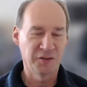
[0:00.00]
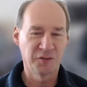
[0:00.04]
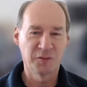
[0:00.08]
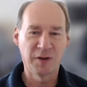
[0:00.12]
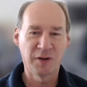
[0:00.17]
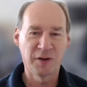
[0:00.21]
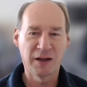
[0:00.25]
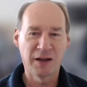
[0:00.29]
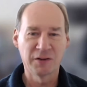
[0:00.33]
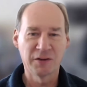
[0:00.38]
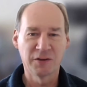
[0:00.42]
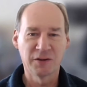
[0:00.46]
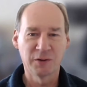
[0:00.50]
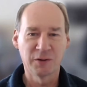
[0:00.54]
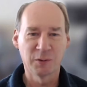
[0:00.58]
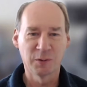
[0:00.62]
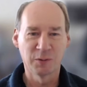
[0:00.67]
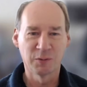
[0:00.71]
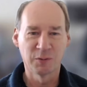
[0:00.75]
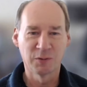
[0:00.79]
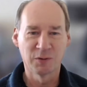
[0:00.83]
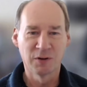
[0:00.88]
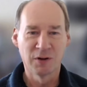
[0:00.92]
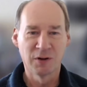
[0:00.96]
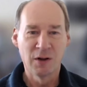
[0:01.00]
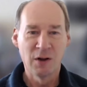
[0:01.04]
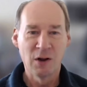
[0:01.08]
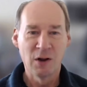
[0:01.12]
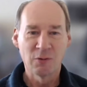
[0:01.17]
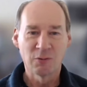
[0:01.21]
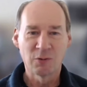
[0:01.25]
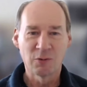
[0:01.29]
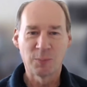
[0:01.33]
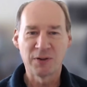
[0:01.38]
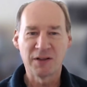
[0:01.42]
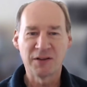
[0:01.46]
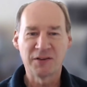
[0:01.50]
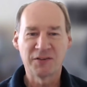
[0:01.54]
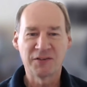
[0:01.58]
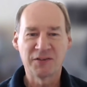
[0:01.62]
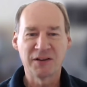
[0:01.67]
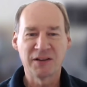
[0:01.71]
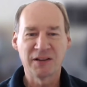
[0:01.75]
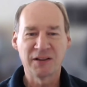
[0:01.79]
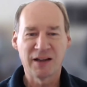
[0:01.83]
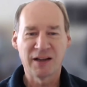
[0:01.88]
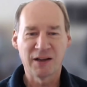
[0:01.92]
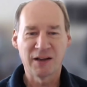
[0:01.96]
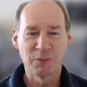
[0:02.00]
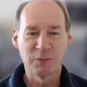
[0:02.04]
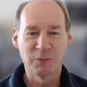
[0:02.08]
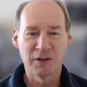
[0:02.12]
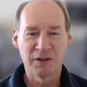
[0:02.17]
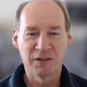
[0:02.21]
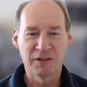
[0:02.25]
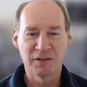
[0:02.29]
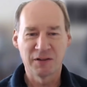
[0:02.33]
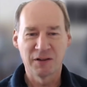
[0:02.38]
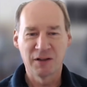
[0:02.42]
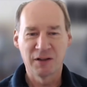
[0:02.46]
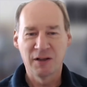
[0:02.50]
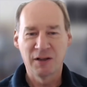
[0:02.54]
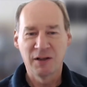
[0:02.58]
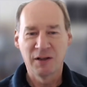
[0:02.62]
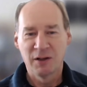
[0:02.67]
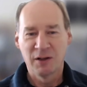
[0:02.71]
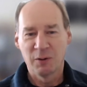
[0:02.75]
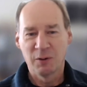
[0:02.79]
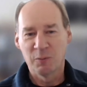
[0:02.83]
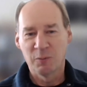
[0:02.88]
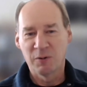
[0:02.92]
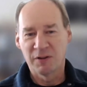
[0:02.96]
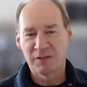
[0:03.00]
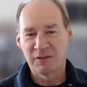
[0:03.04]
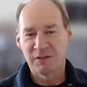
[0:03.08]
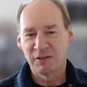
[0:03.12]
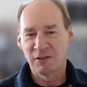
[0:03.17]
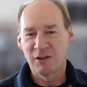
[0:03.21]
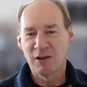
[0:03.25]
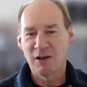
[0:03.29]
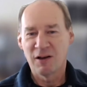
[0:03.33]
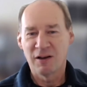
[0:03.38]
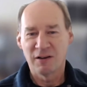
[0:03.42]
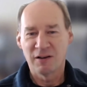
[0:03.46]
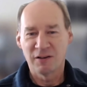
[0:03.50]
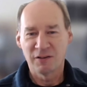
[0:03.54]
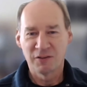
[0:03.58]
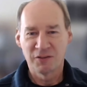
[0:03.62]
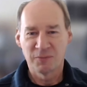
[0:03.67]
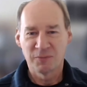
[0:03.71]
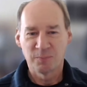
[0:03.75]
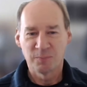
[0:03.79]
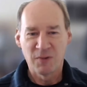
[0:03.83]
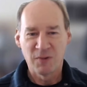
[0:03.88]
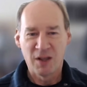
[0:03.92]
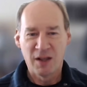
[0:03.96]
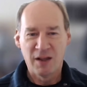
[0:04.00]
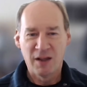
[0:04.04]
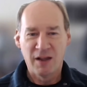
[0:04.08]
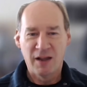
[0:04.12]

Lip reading: and has value, and replacing that with logs.